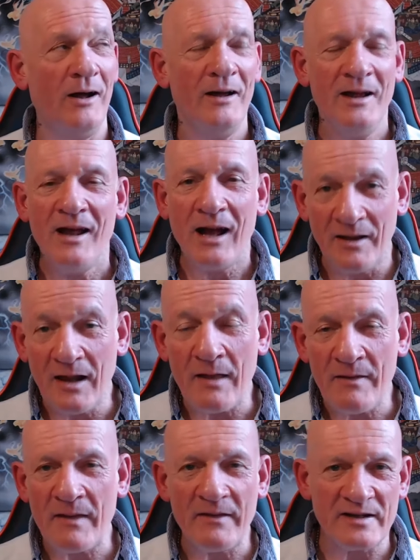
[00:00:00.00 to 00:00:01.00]
and then
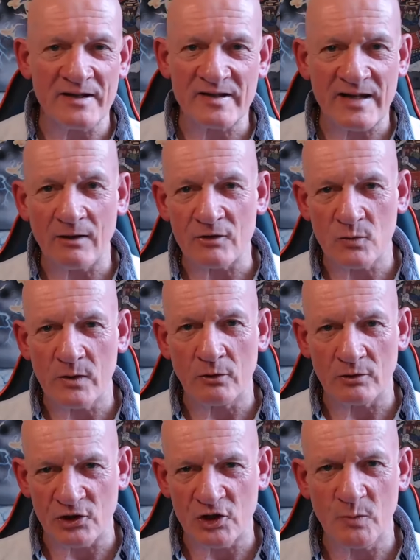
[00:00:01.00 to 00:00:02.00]
they just tell us we're all
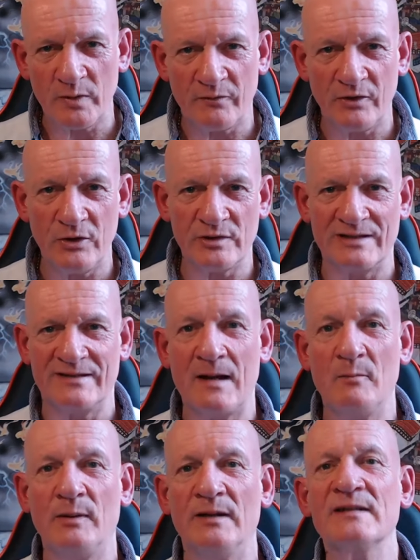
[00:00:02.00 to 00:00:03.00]
stupid for using
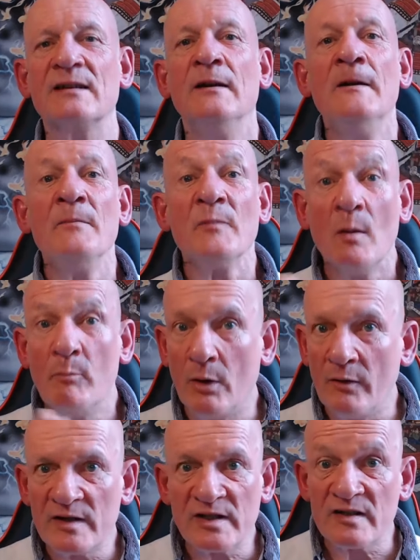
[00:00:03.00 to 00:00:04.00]
templates. But
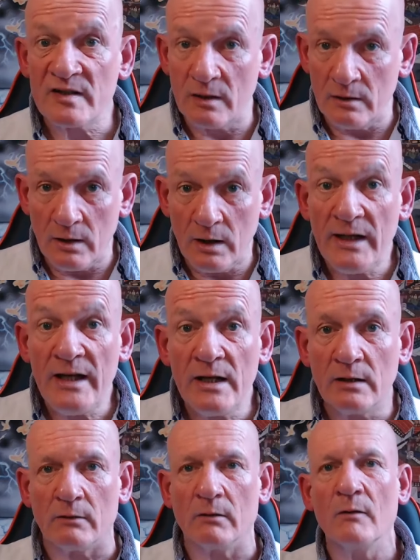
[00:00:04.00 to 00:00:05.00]
this is
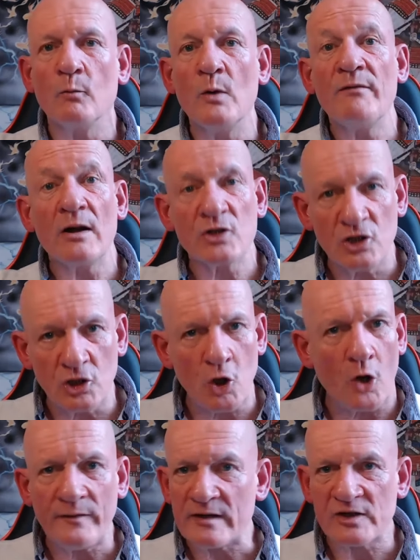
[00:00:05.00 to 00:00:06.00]
legal. We've actually got
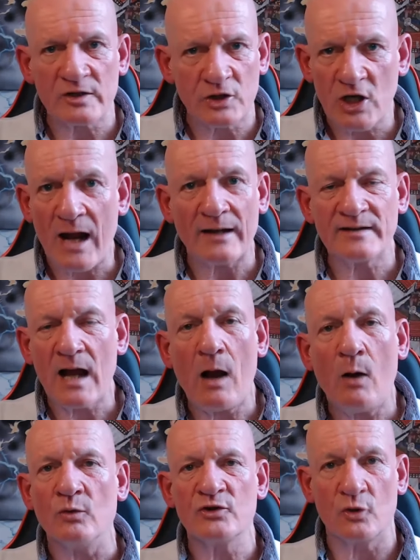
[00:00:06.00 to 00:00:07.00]
this checked out.
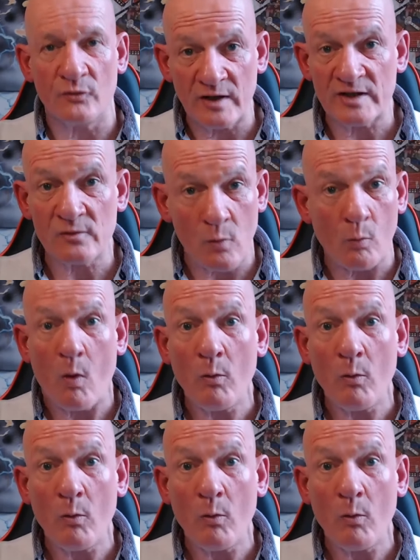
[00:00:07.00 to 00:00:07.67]
So this is what we're